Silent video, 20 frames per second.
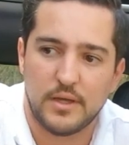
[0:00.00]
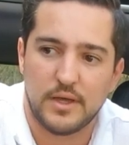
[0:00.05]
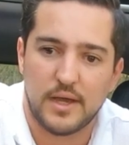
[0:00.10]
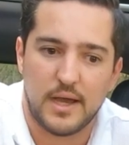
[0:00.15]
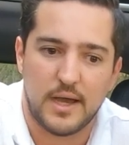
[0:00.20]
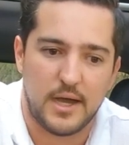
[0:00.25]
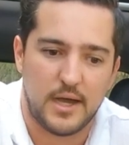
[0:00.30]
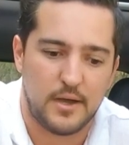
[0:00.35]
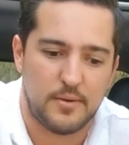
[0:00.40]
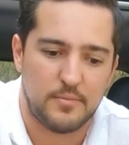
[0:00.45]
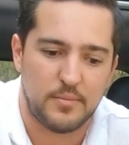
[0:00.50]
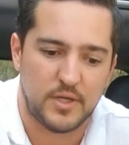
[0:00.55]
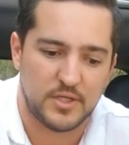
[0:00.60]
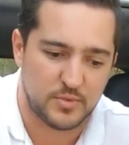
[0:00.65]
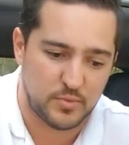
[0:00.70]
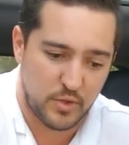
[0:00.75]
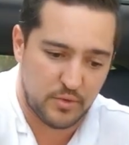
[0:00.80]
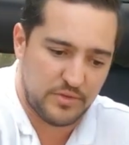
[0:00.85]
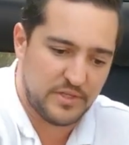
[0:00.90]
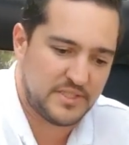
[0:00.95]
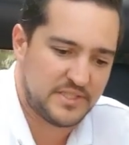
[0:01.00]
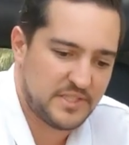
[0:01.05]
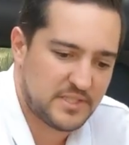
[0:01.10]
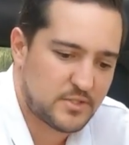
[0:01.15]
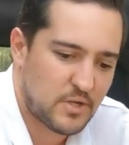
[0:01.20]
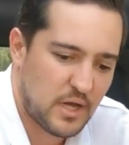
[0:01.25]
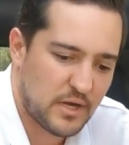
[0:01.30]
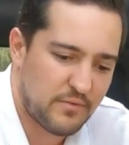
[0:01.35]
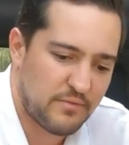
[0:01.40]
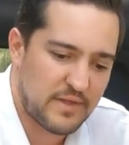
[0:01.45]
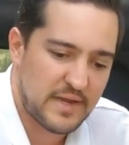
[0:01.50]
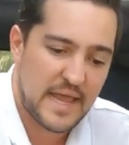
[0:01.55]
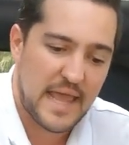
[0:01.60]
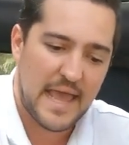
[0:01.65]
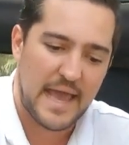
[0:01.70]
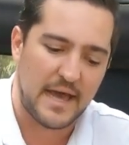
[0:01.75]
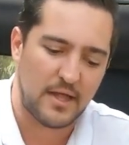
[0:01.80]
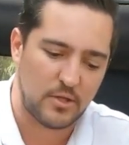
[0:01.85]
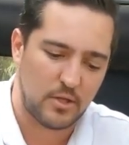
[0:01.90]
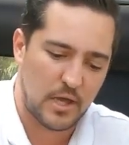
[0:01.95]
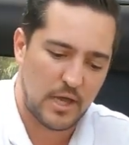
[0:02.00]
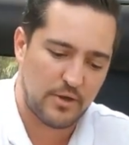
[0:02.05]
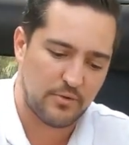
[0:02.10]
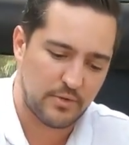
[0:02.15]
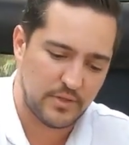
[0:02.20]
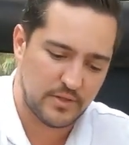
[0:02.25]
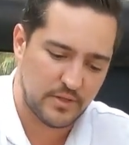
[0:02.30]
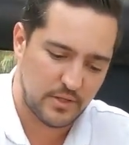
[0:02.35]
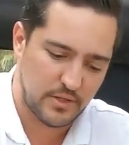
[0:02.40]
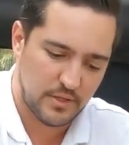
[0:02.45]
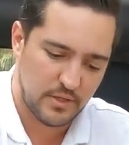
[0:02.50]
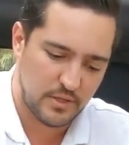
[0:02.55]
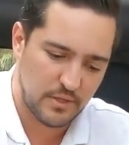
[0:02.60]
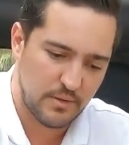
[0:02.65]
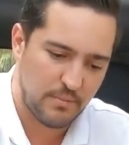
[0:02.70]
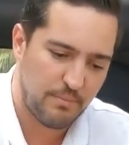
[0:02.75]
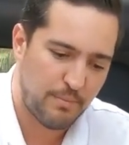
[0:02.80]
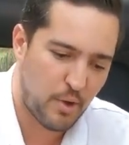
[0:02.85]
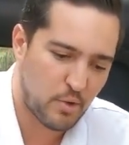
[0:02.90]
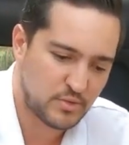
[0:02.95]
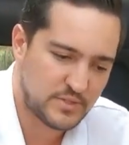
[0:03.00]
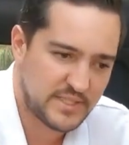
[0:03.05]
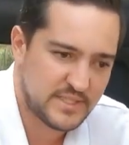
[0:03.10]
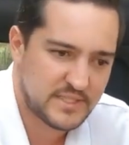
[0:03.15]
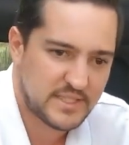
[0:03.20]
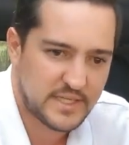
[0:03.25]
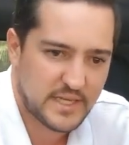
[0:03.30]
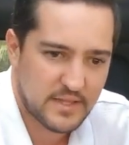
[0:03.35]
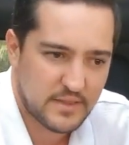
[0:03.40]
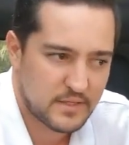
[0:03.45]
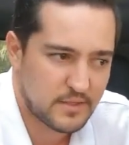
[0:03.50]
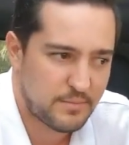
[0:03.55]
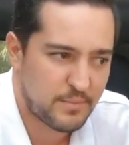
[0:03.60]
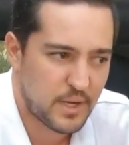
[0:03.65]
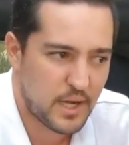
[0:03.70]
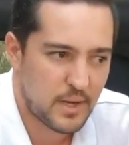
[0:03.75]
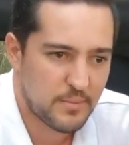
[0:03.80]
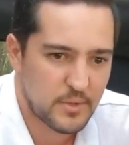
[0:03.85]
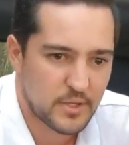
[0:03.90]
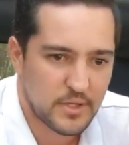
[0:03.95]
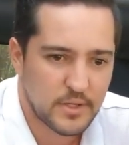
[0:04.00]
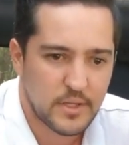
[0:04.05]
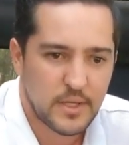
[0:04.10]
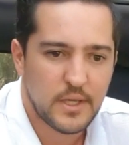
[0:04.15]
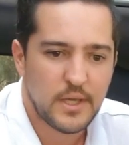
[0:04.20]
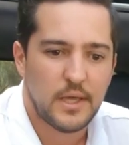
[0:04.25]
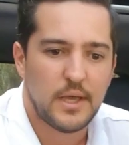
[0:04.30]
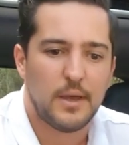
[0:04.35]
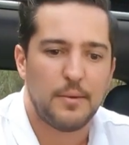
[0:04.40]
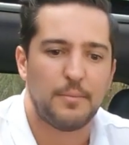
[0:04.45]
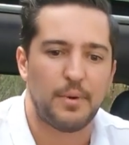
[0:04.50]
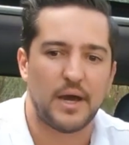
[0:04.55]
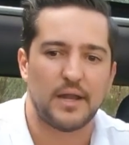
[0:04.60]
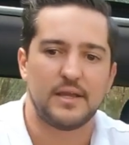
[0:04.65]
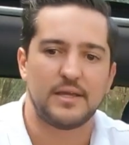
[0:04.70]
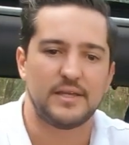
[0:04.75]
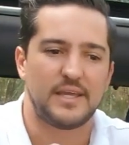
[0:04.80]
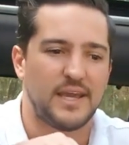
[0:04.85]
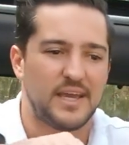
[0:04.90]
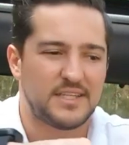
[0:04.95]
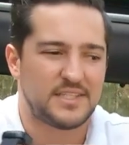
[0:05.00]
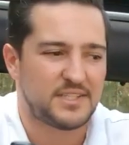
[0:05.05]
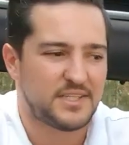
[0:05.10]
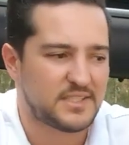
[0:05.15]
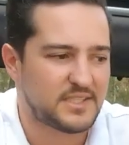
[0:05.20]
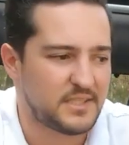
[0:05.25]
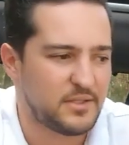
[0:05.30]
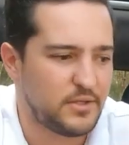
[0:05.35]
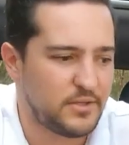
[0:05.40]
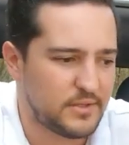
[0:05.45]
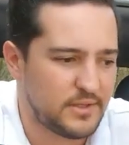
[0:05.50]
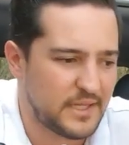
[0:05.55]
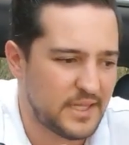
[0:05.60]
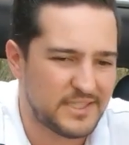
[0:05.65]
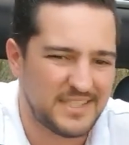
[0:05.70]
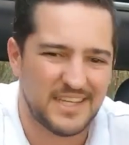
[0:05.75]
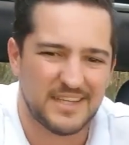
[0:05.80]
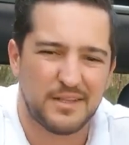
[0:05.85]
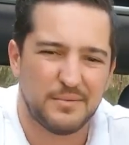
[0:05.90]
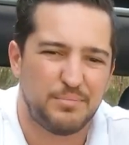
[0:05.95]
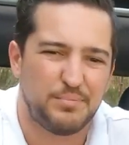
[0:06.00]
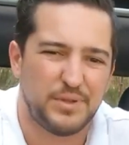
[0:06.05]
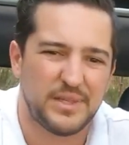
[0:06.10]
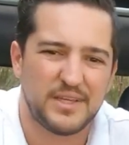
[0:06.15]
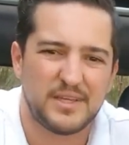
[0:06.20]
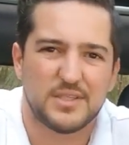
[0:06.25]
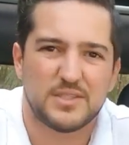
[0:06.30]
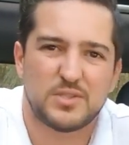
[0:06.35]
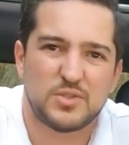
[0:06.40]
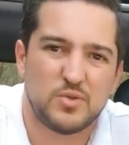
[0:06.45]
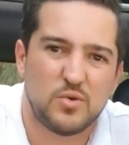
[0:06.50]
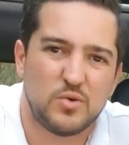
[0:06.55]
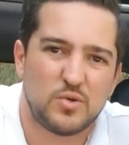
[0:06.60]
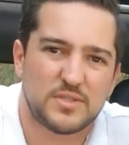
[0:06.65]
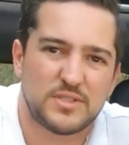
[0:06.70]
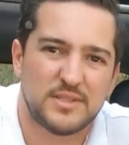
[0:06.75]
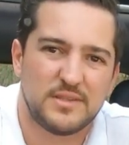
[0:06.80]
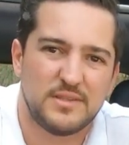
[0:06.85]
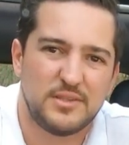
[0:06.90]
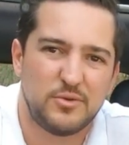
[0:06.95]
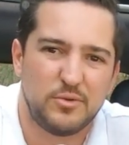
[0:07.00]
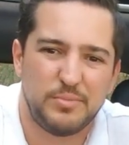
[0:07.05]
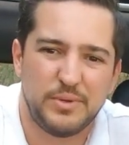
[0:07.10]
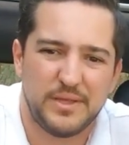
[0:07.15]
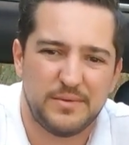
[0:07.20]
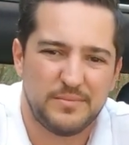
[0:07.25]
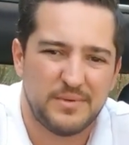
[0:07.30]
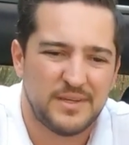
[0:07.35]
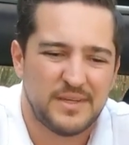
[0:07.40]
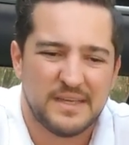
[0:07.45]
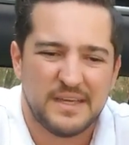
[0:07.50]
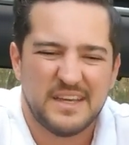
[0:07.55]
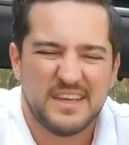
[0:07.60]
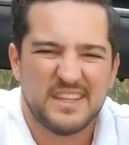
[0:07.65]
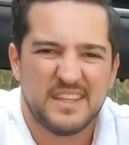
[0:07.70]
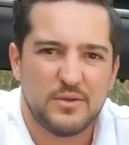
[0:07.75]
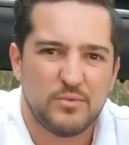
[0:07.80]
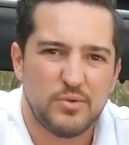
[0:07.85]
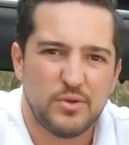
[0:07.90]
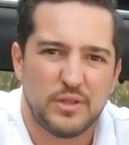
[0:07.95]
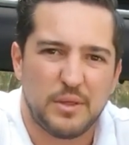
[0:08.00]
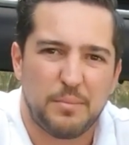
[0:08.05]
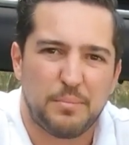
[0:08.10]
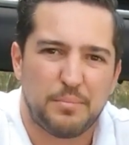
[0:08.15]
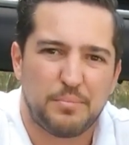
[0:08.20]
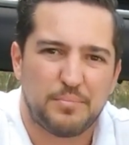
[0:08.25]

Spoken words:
as well. This is kind of an outlier in the bolting together department, but yeah, it's just let down. The blinker stalks a little bit, they're really